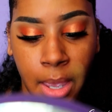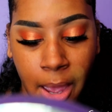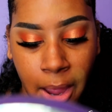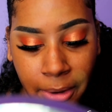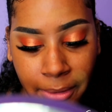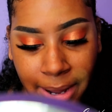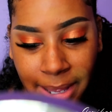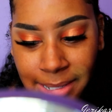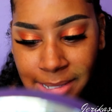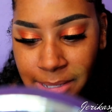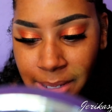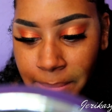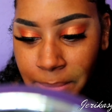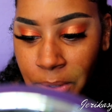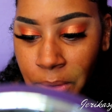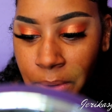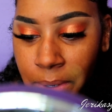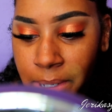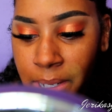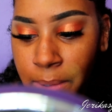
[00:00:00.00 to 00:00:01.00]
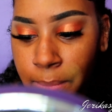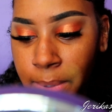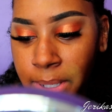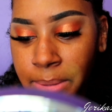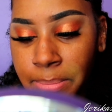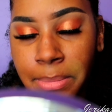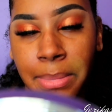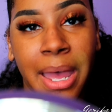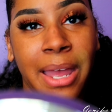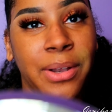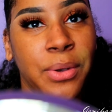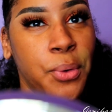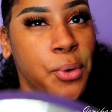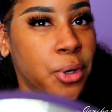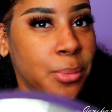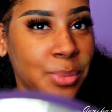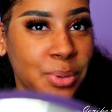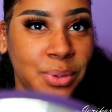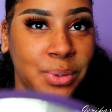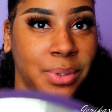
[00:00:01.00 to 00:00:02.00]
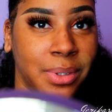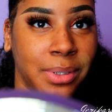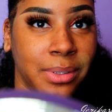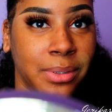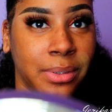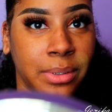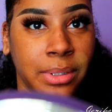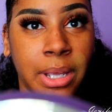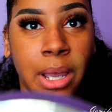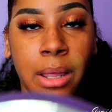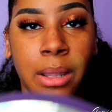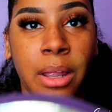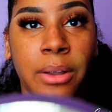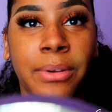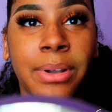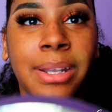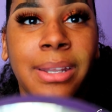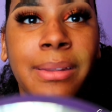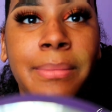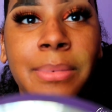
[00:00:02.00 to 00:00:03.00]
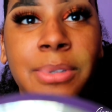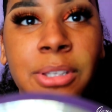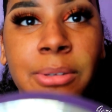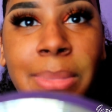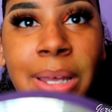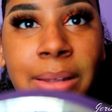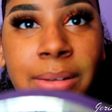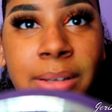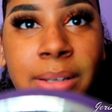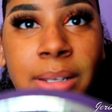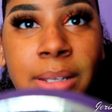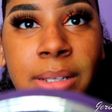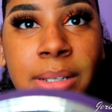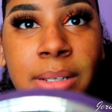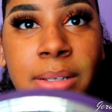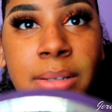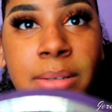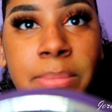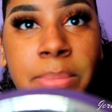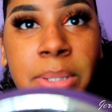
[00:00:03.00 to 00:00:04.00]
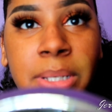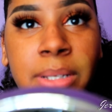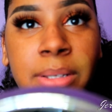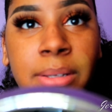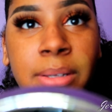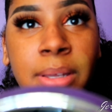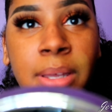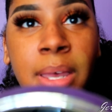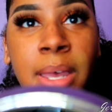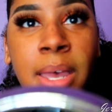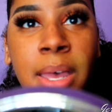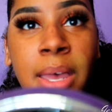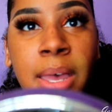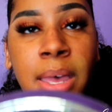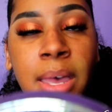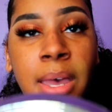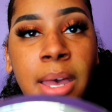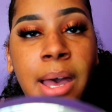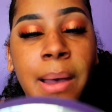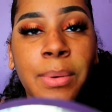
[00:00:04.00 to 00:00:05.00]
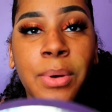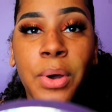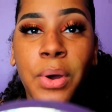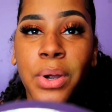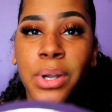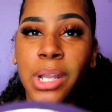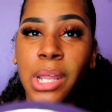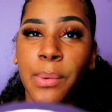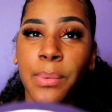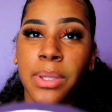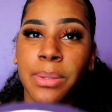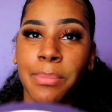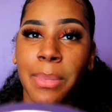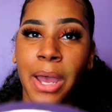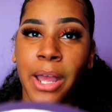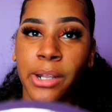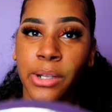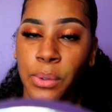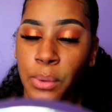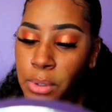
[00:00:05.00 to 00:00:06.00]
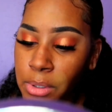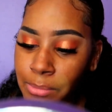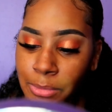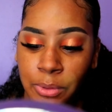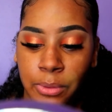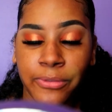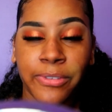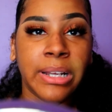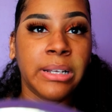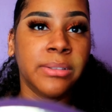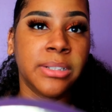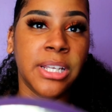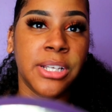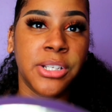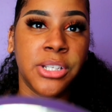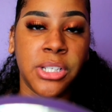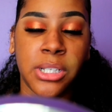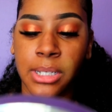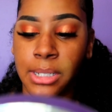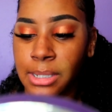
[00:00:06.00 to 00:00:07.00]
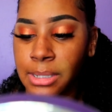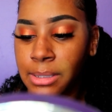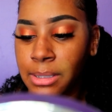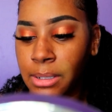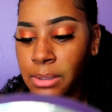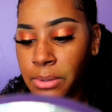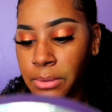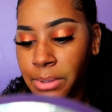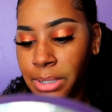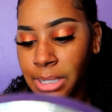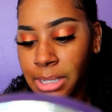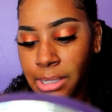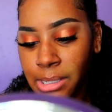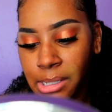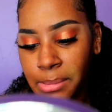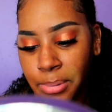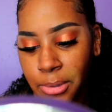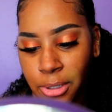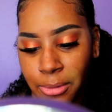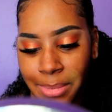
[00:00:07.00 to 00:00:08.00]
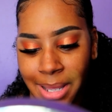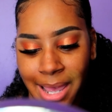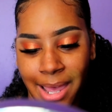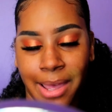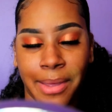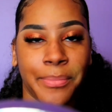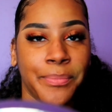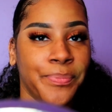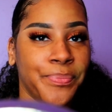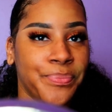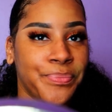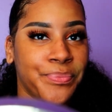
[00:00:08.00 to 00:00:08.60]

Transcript: Alright, so I'm going in with my normal, y'all already, let me zoom out a little bit. I'm going in with my normal foundation, the L'Oreal Pro Matte.